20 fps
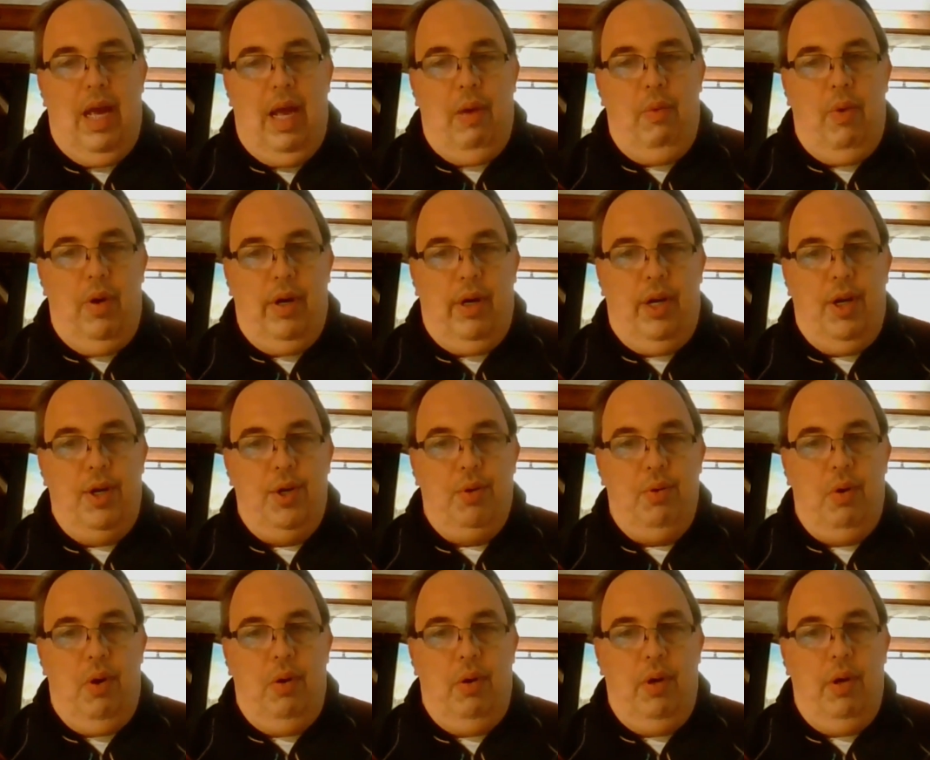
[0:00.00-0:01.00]
I want to
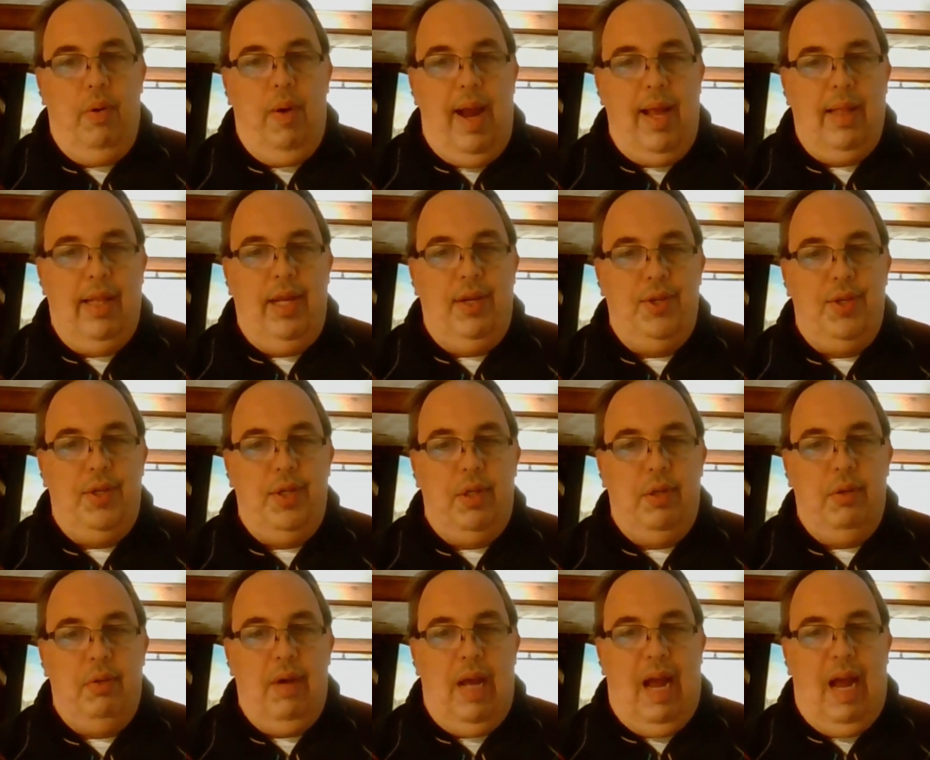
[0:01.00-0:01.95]
control who I lease to.